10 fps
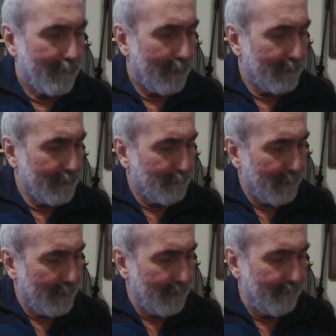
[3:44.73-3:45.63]
I'll just
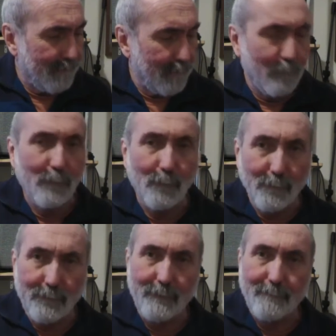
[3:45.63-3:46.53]
play a few
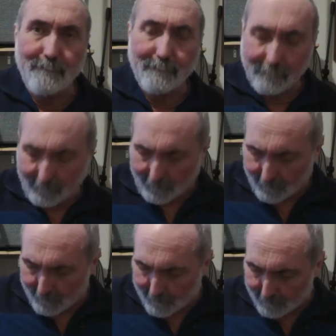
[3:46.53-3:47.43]
chords
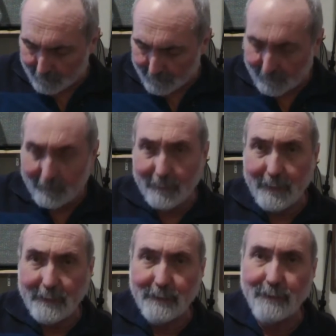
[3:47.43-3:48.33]
in
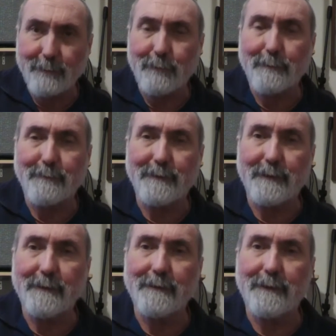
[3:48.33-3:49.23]
each of the switch
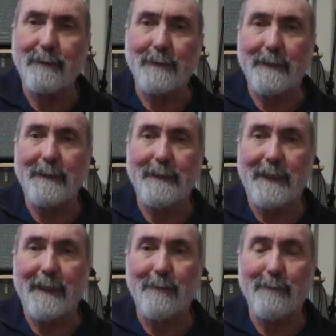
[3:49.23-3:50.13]
positions so you can hear
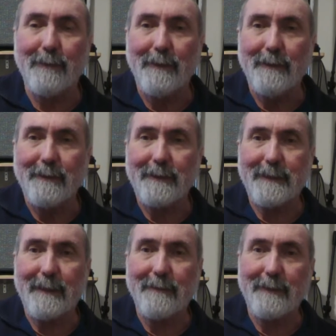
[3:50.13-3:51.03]
how they
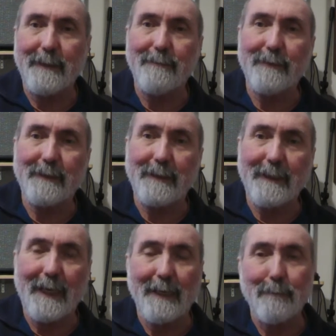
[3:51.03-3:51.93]
sound individually
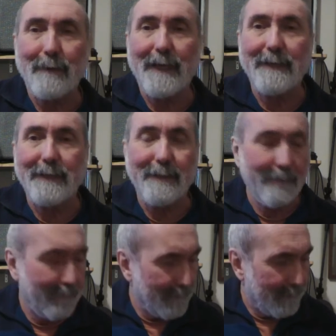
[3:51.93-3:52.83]
and blended,
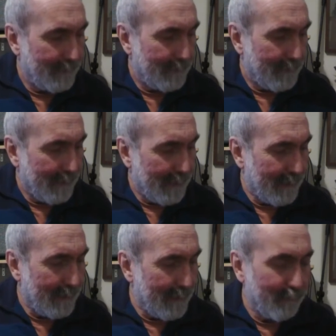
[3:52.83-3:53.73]

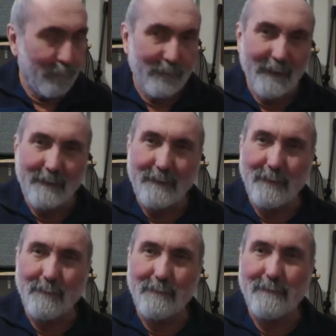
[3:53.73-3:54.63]
and then we'll just
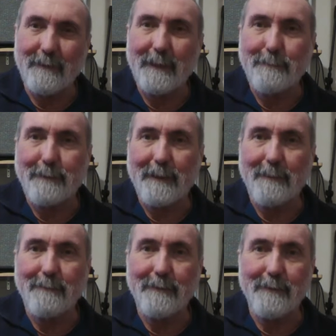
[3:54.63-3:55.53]
use each
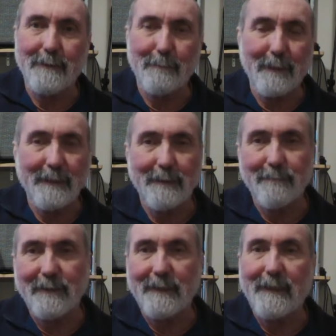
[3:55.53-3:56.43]
pickup in turn to play
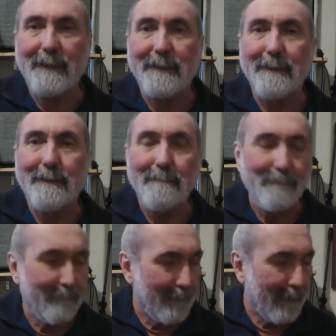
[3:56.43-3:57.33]
something clean,
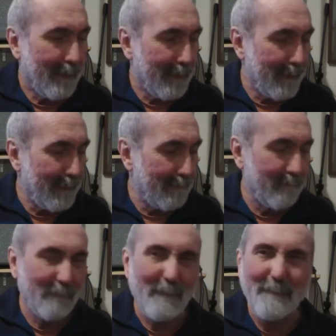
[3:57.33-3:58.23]
and then
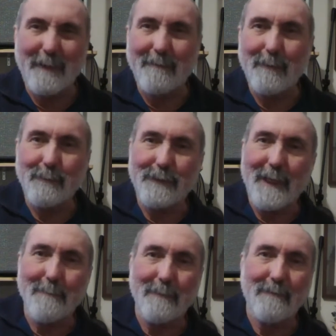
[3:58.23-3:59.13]
we'll maybe have a little
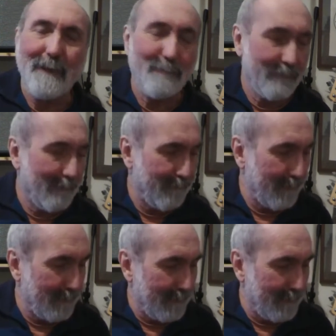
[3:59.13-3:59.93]
jam around with something